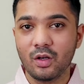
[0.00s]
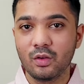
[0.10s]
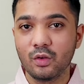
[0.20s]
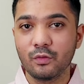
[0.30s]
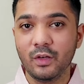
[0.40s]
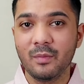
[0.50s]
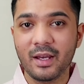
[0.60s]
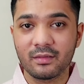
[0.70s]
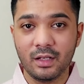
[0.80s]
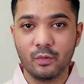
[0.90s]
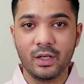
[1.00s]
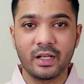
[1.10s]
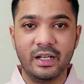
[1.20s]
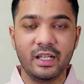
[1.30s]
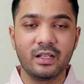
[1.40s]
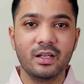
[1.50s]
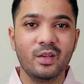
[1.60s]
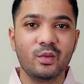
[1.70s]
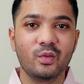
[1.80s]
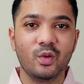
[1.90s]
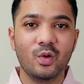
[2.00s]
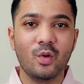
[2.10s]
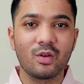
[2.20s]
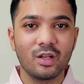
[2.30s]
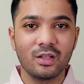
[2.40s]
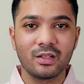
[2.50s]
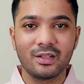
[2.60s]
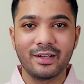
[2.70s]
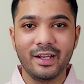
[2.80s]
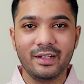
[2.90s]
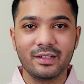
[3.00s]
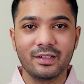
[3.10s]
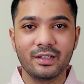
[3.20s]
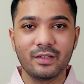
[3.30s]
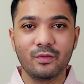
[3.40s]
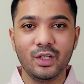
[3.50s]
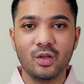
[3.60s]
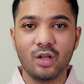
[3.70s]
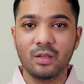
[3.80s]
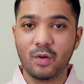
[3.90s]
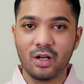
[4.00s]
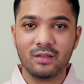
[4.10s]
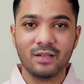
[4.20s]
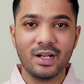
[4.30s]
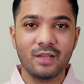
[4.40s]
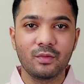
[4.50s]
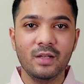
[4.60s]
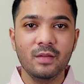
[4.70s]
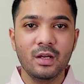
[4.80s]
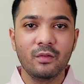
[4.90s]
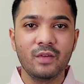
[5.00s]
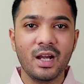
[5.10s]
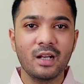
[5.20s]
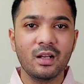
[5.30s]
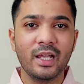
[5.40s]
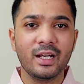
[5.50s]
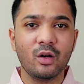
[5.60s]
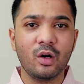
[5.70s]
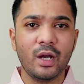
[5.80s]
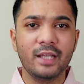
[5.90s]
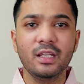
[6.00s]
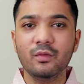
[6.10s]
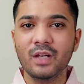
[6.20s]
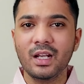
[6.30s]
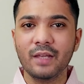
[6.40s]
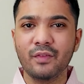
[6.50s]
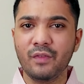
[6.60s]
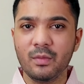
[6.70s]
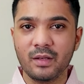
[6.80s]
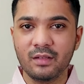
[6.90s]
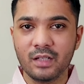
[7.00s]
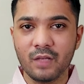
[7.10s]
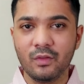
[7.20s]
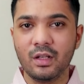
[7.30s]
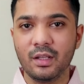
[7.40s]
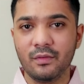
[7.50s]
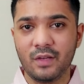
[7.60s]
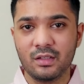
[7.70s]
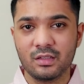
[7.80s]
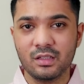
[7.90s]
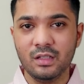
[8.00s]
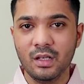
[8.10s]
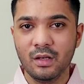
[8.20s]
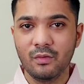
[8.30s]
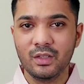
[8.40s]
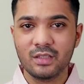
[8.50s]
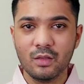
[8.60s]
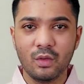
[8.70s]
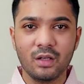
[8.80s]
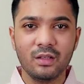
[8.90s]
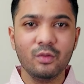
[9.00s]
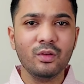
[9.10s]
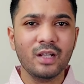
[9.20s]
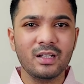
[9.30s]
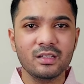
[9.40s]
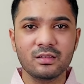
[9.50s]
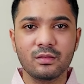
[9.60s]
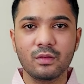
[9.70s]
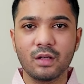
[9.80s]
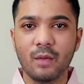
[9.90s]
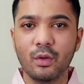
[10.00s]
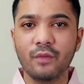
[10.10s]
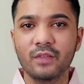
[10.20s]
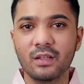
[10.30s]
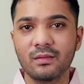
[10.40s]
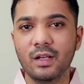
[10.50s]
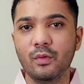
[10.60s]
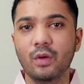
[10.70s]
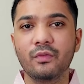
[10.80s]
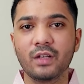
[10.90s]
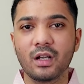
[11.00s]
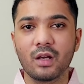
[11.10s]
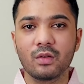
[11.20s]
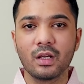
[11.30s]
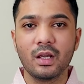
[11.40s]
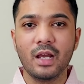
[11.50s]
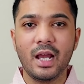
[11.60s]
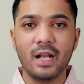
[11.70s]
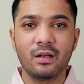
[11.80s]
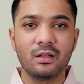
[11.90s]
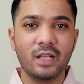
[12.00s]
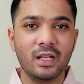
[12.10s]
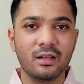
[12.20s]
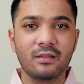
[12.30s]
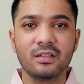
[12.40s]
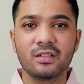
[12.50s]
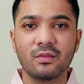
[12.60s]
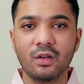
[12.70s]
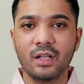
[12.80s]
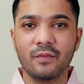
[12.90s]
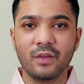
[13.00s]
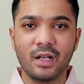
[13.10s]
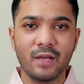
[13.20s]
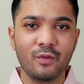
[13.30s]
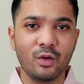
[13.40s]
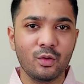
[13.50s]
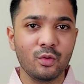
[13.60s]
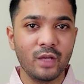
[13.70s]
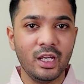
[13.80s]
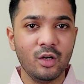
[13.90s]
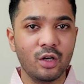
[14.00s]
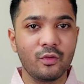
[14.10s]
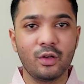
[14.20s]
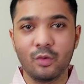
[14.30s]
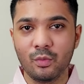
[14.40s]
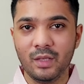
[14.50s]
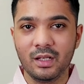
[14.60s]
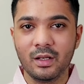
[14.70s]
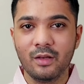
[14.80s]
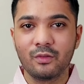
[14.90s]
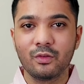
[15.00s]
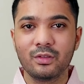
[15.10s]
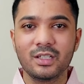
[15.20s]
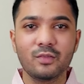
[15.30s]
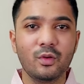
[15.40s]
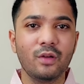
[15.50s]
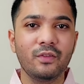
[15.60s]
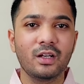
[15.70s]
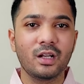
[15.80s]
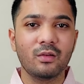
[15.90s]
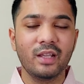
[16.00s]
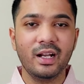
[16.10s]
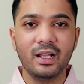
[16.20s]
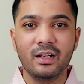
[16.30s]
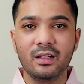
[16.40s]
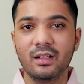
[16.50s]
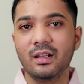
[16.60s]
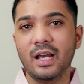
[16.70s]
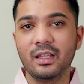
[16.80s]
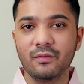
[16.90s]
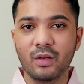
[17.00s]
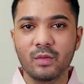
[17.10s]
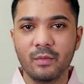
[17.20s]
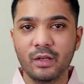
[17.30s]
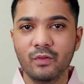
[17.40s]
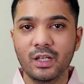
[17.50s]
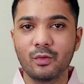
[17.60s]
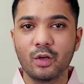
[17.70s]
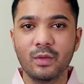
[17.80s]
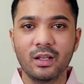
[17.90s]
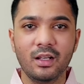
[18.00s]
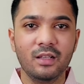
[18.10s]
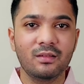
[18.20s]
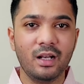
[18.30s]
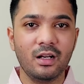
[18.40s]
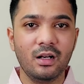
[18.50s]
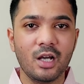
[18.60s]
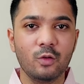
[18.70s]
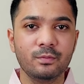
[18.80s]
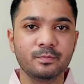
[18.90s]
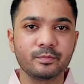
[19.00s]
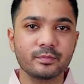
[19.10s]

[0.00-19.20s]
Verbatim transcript: on those feedbacks that we are getting so overall great uh, week on the product side as well we are like i think we are like 50% done with our infrastructure we still want to you know there are couple of things that we want to figure out and take decisions on that front like we want to do a or we want to do b so just we want to figure out that and i think from coming week we will be really settled down